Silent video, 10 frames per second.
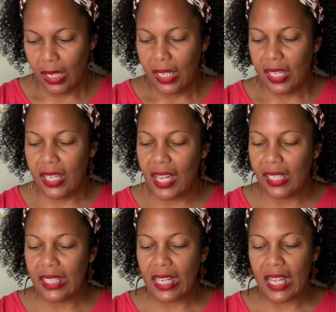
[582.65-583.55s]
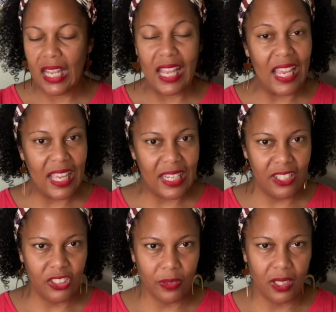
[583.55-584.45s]
He had a head
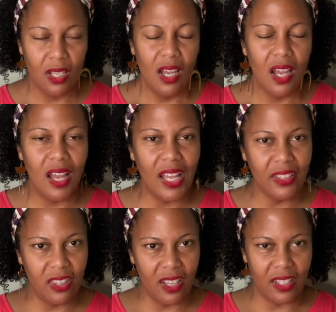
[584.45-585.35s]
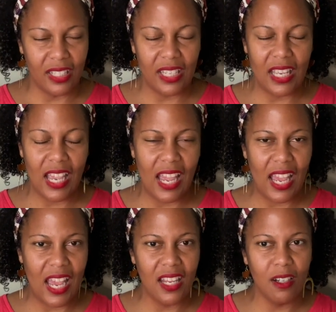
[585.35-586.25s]
injury. I thought he
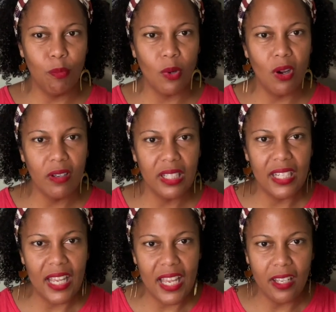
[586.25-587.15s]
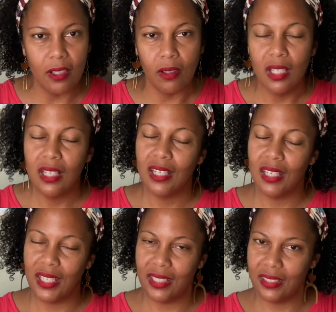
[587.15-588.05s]
had a broken ankle.
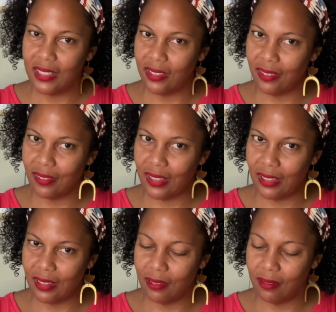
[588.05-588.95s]
I didn't tell you that.